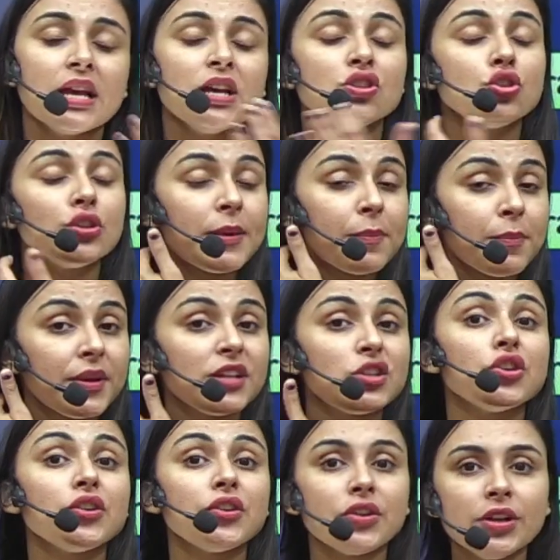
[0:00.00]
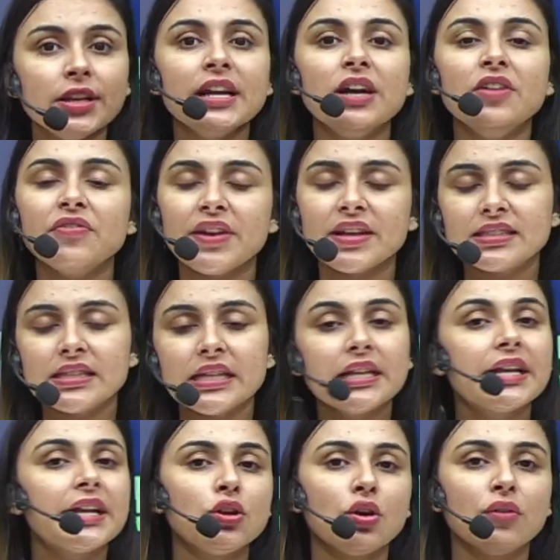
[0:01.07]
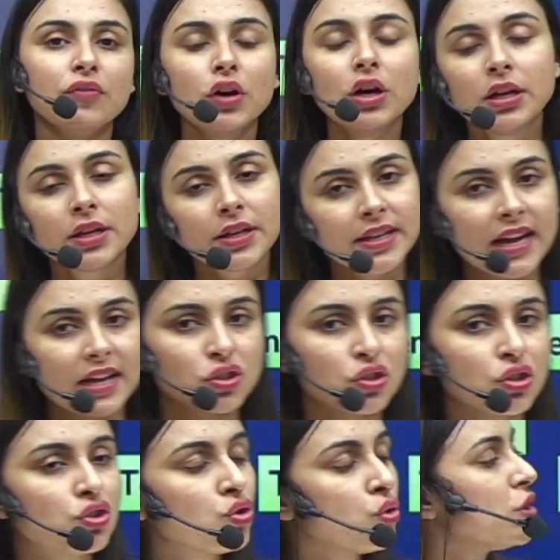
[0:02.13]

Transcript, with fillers: So temperature really affects the rate of a reaction. So your